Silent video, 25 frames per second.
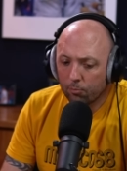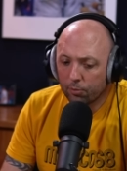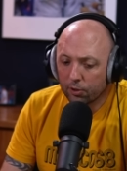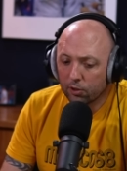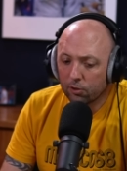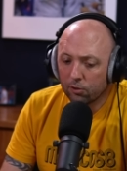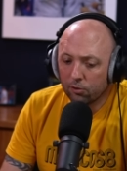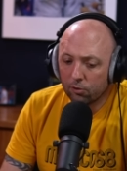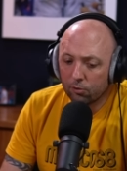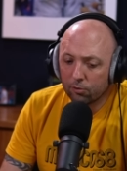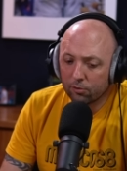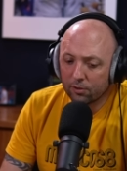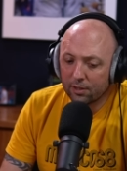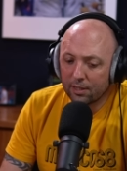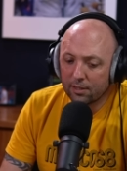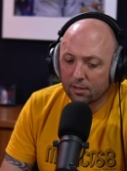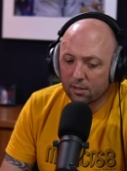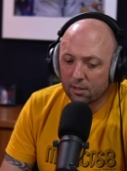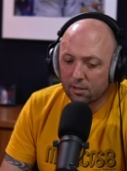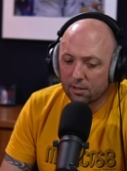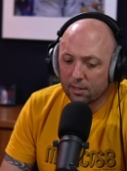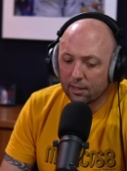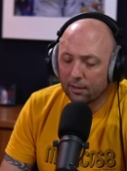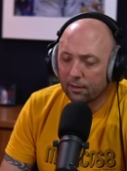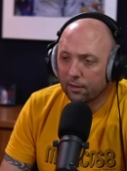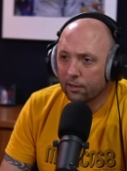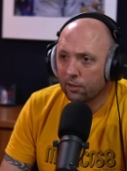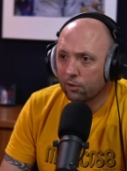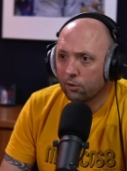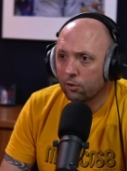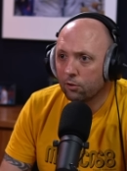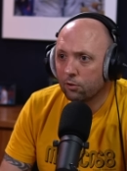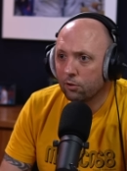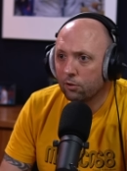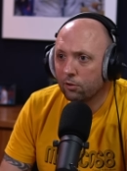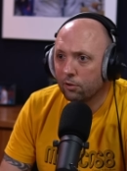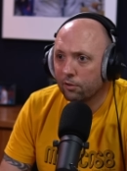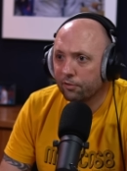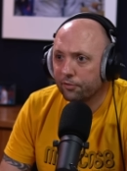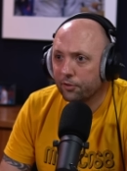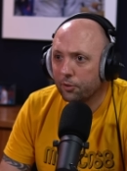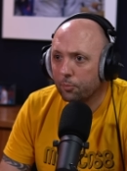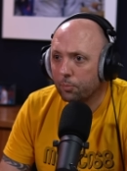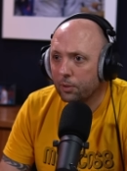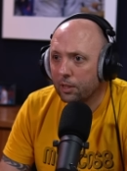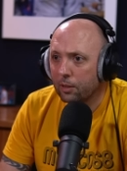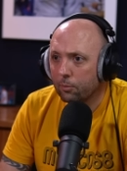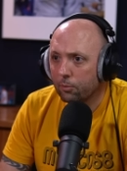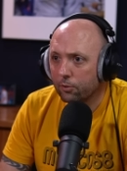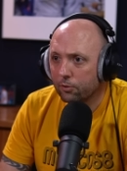but you're not necessarily good enough
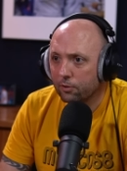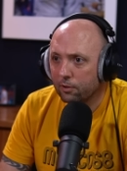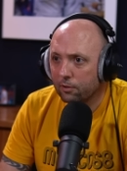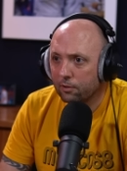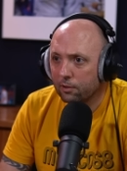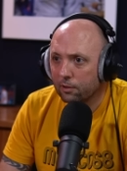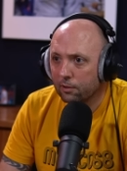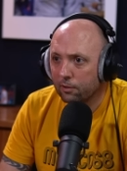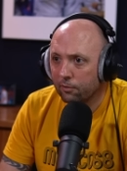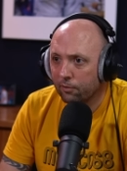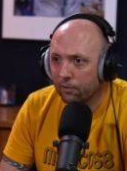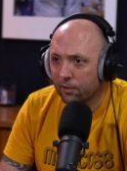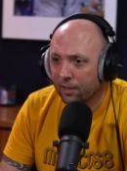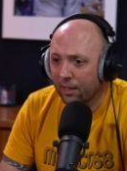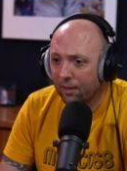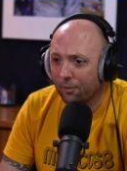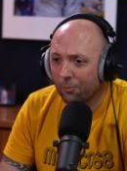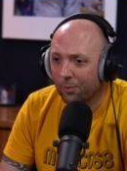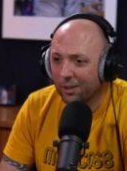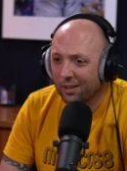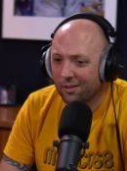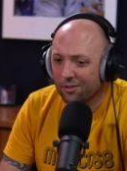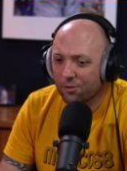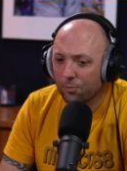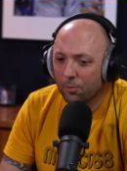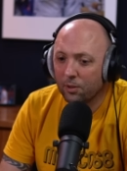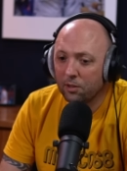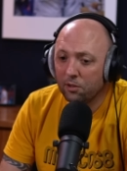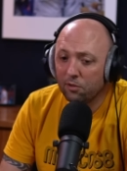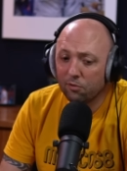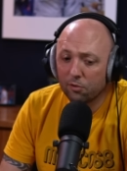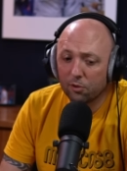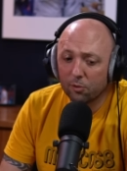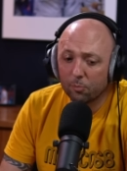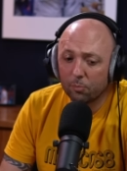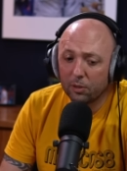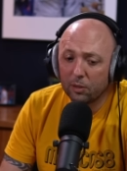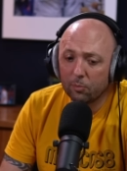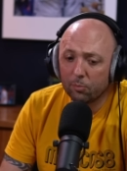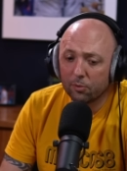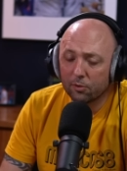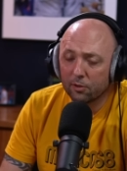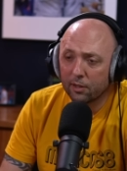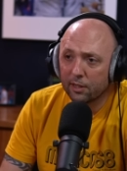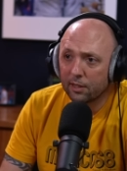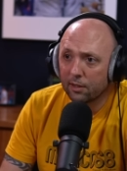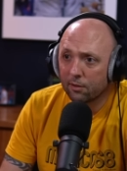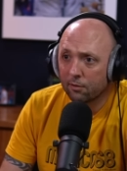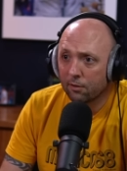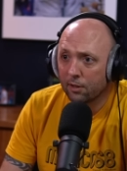to be able to deliver that. Whereas when you've got people
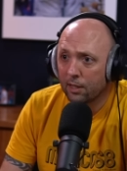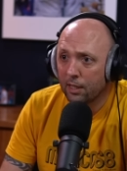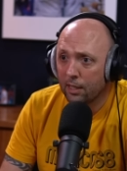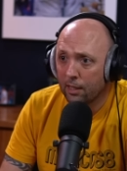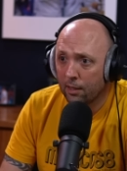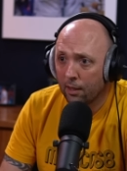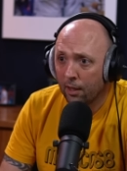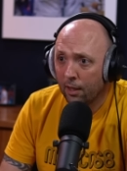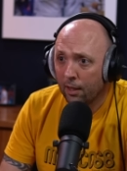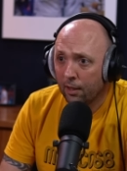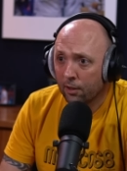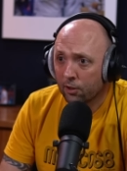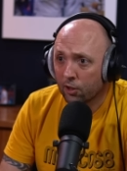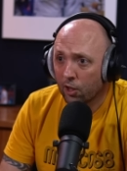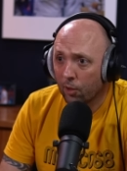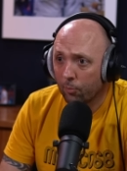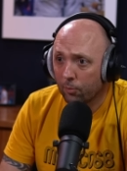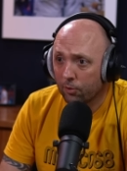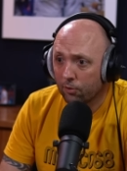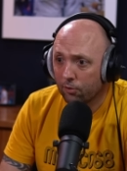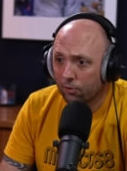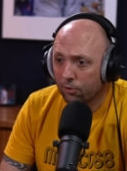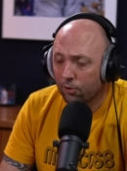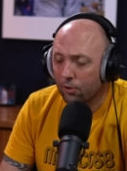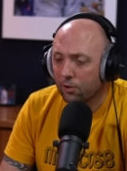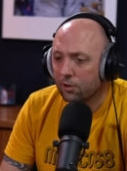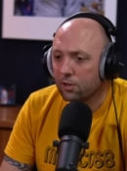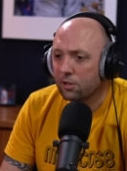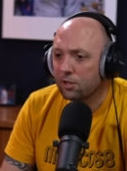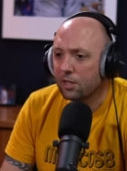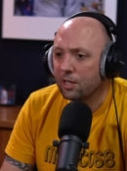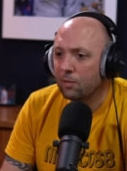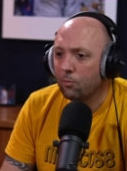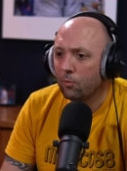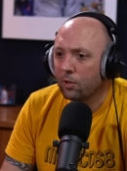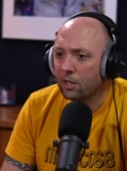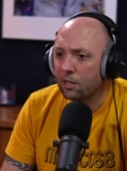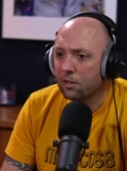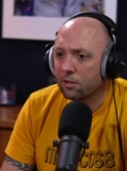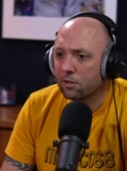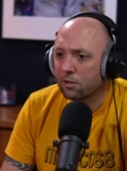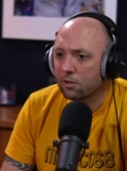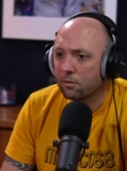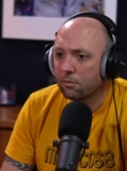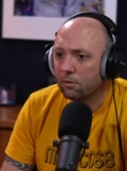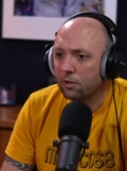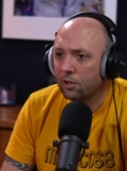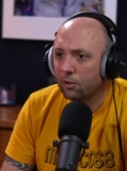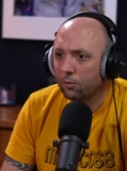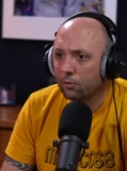like Gray coming through, in the same way
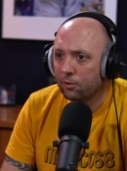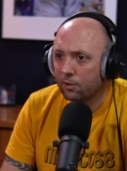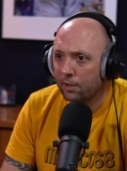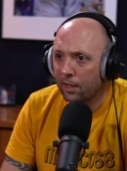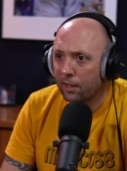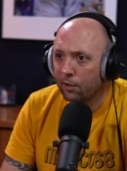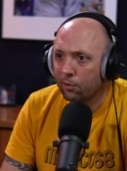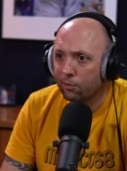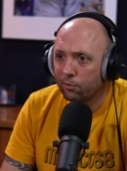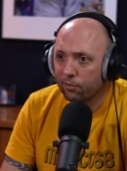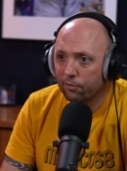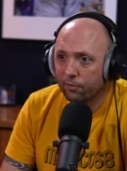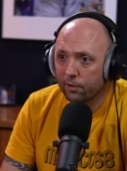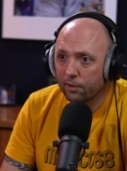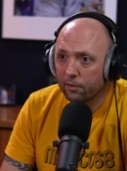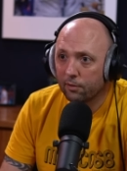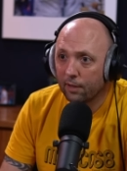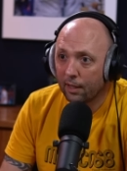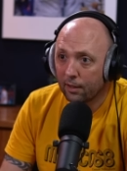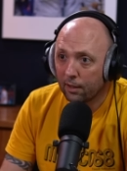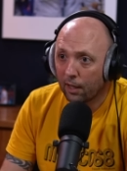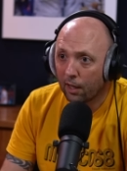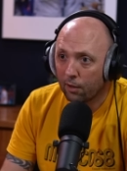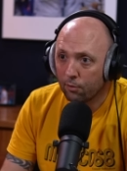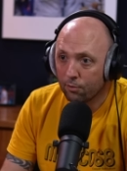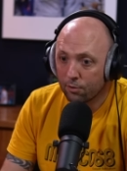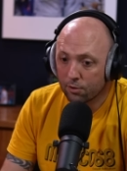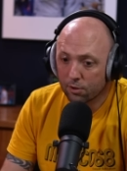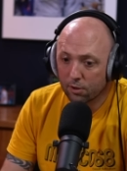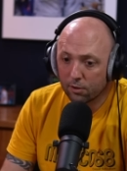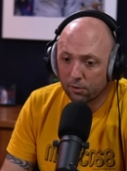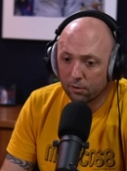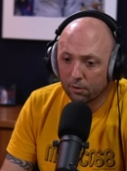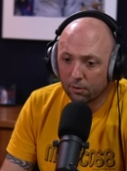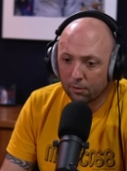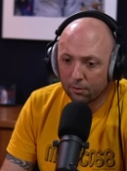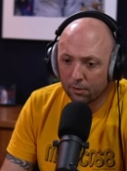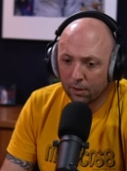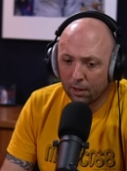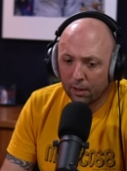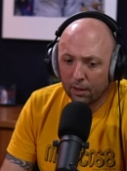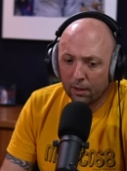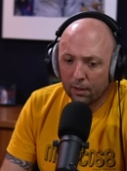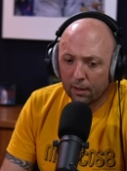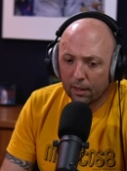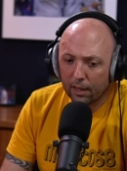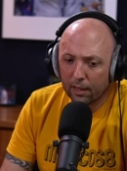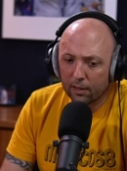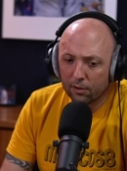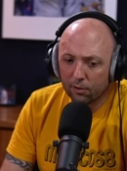as, you know, Delph and, and Howson and,
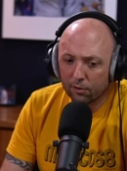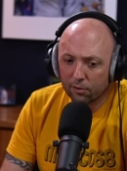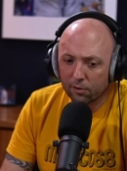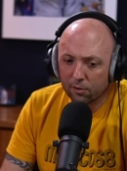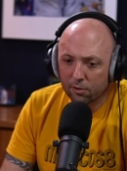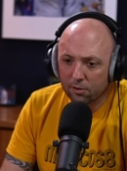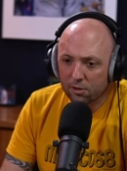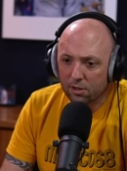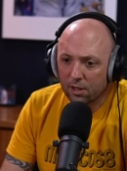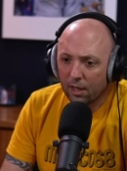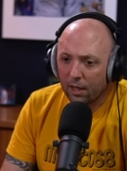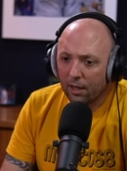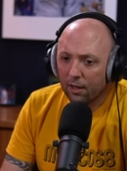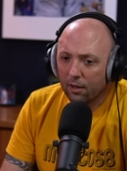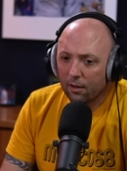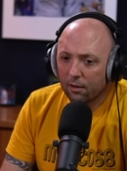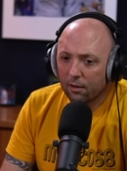and others,